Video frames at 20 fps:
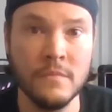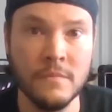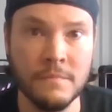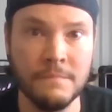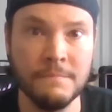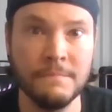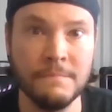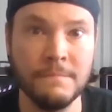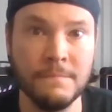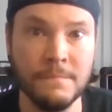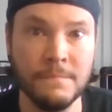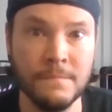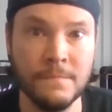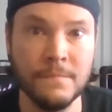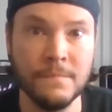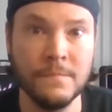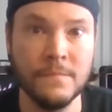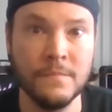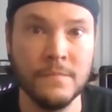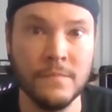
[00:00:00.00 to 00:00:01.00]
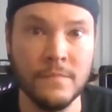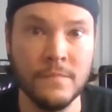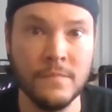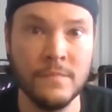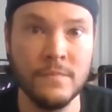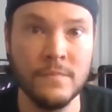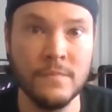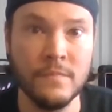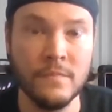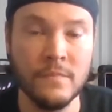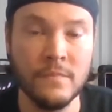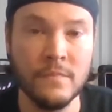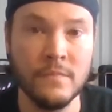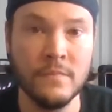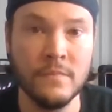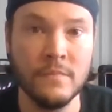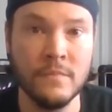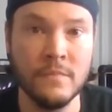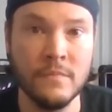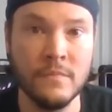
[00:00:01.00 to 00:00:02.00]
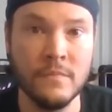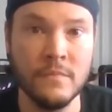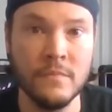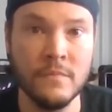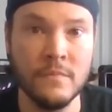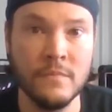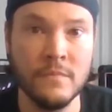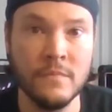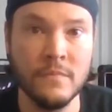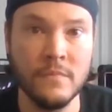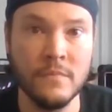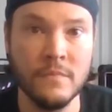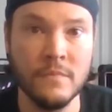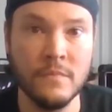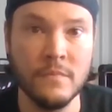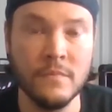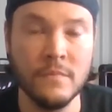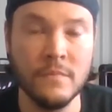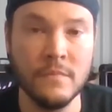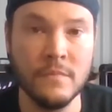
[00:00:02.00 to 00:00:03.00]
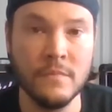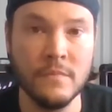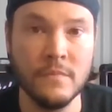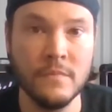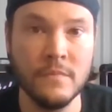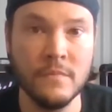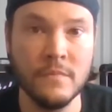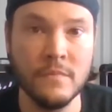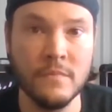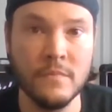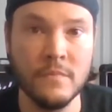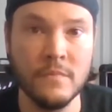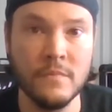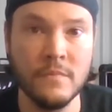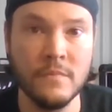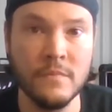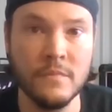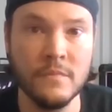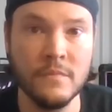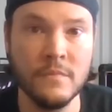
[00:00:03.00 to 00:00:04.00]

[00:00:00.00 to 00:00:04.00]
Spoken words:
No words are spoken by the person on screen.